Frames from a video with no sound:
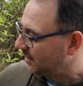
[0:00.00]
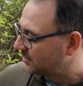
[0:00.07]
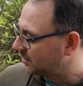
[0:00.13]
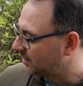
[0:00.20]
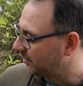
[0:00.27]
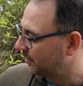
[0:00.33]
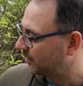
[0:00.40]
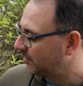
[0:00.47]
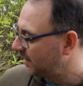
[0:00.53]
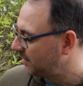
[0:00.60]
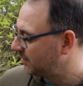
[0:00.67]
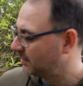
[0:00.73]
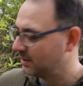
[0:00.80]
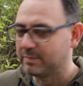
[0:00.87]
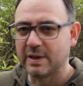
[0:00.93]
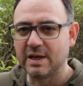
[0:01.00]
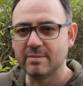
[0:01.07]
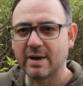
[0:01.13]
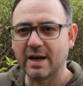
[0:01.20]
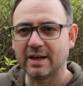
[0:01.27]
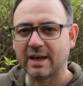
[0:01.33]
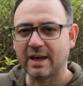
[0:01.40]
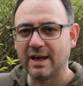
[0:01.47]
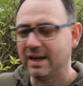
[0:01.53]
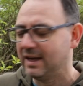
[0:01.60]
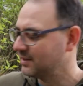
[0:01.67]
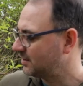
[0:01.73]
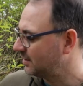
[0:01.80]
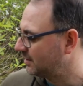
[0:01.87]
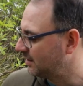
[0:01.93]
So the great thing with the beanbag
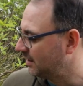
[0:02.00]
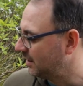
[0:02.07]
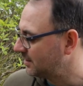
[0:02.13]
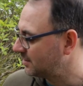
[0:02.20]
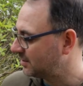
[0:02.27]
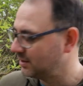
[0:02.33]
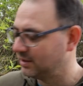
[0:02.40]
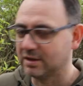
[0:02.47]
is that